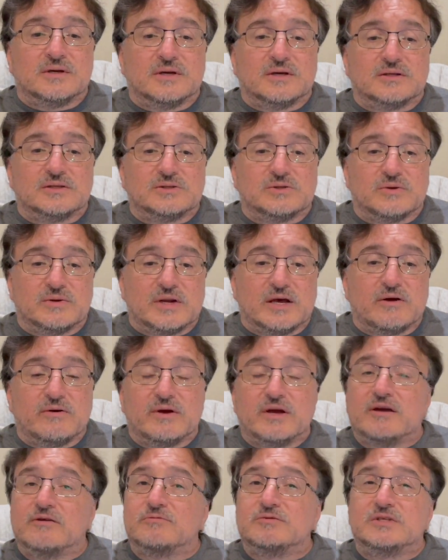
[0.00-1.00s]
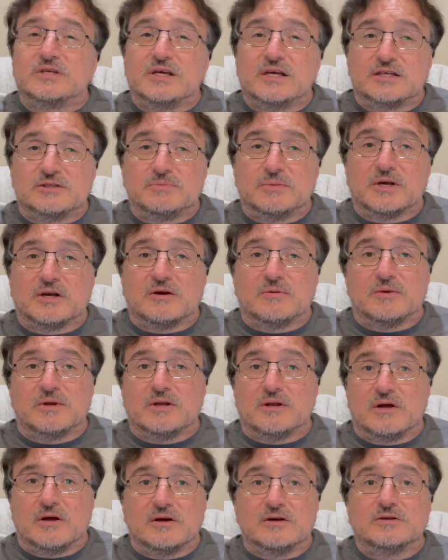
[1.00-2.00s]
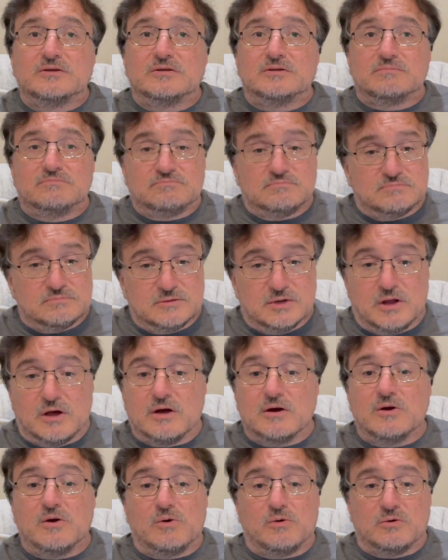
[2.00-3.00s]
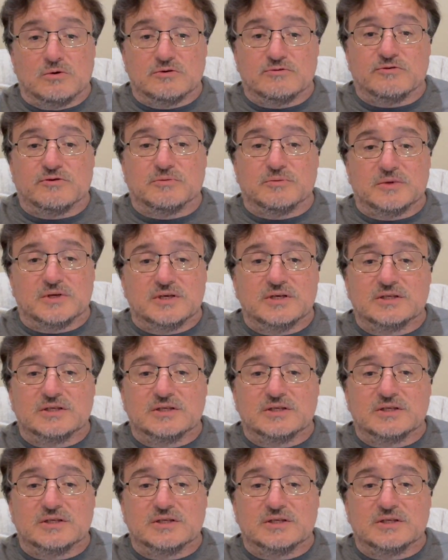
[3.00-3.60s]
So now AMC has become a long, long hold for me.